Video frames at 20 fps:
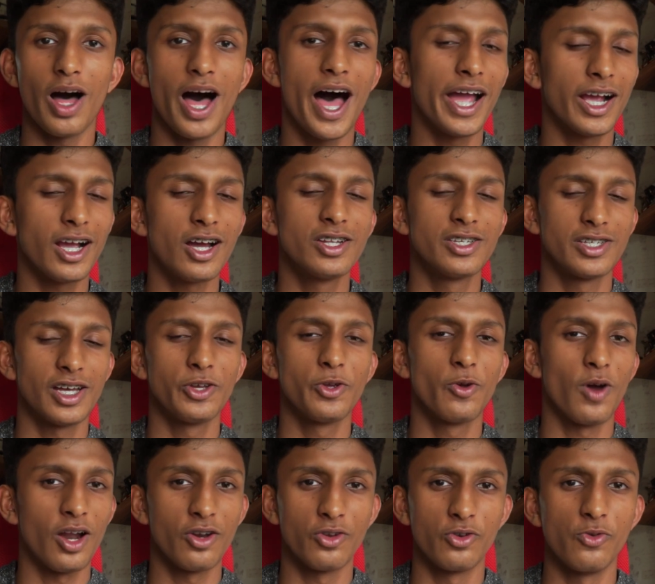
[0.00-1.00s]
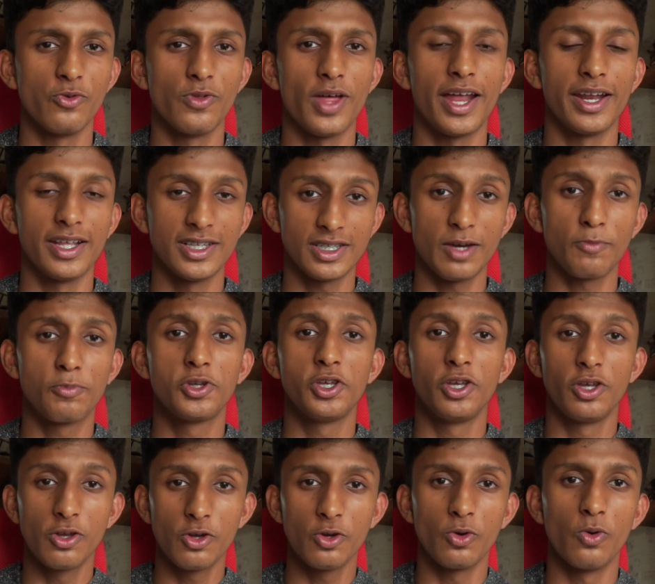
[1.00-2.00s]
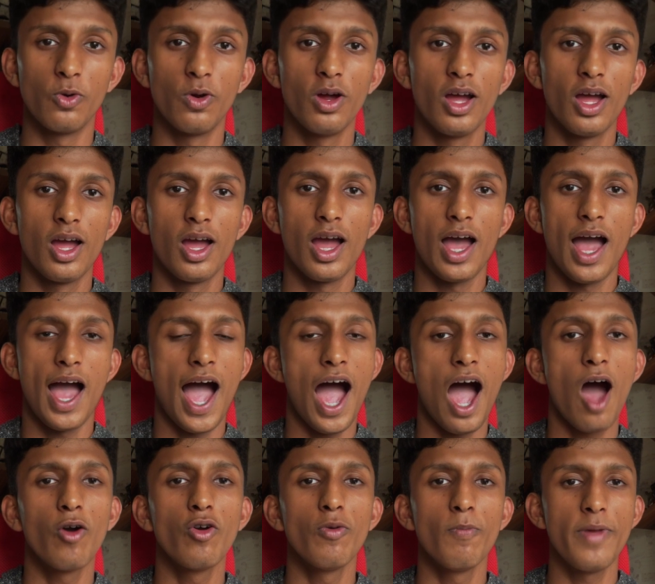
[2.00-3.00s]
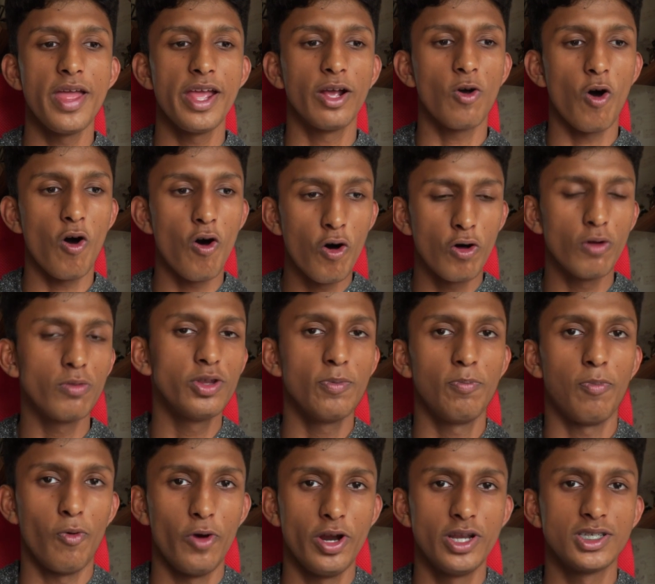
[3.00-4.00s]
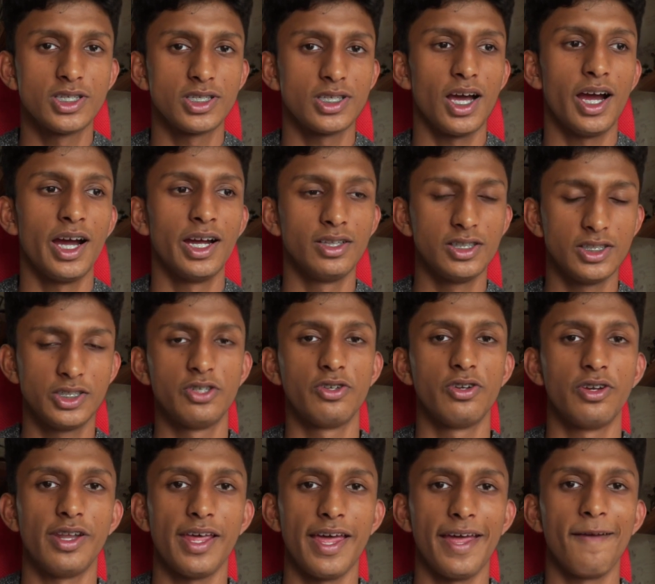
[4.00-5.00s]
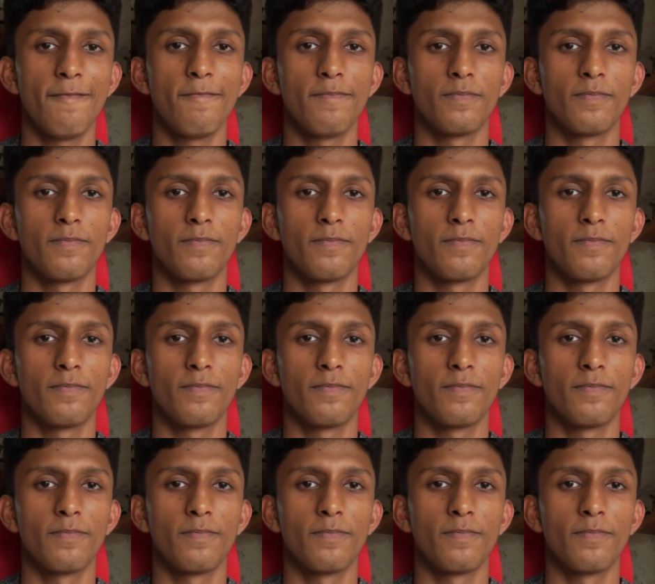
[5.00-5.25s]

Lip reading: I can't tell you how to do that. It's up to you how to make all the points I listed today